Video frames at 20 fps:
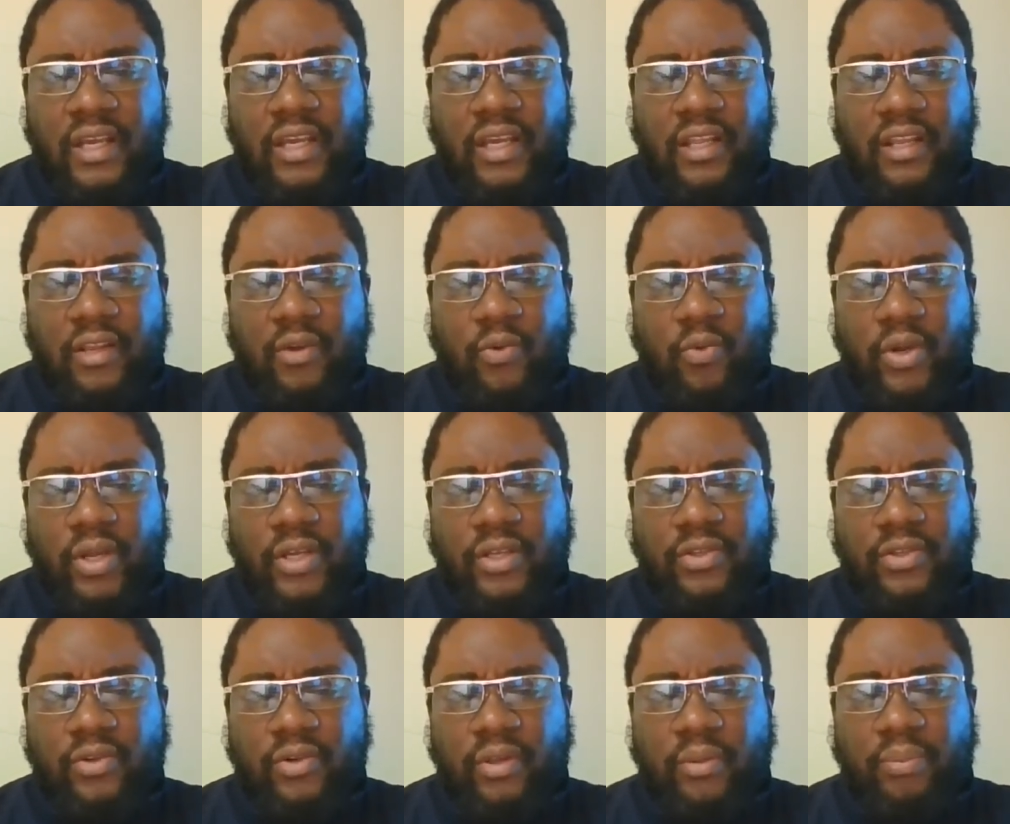in the ways
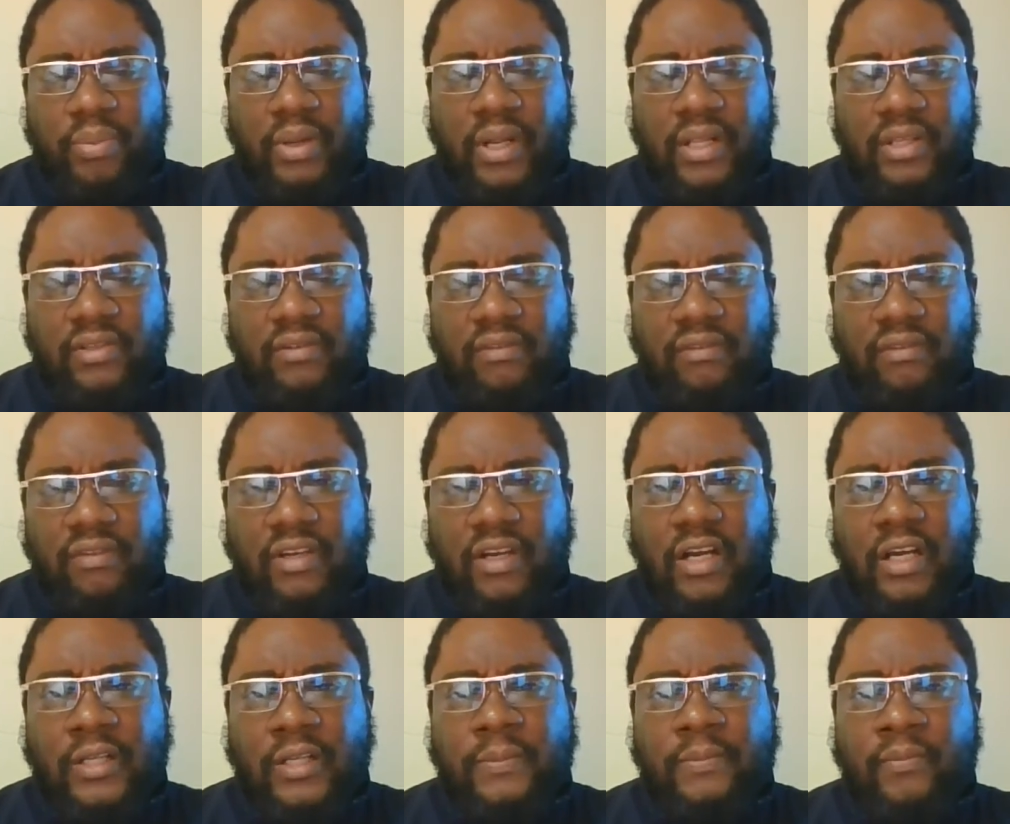or the paths of
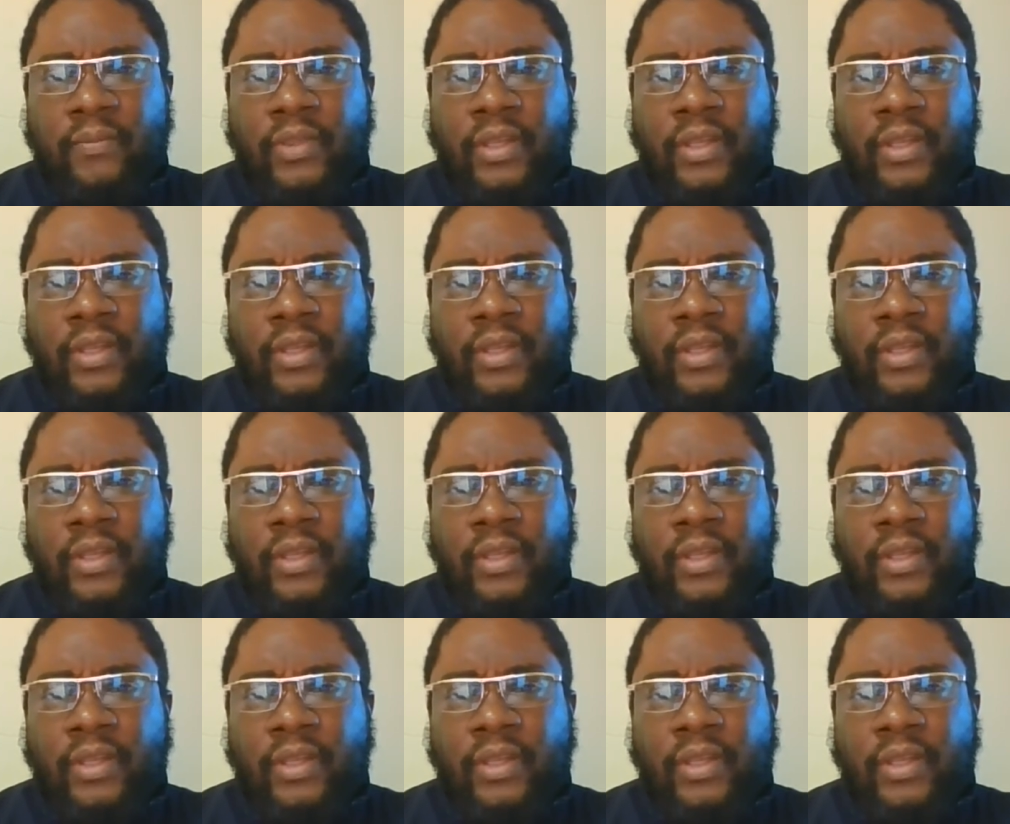God.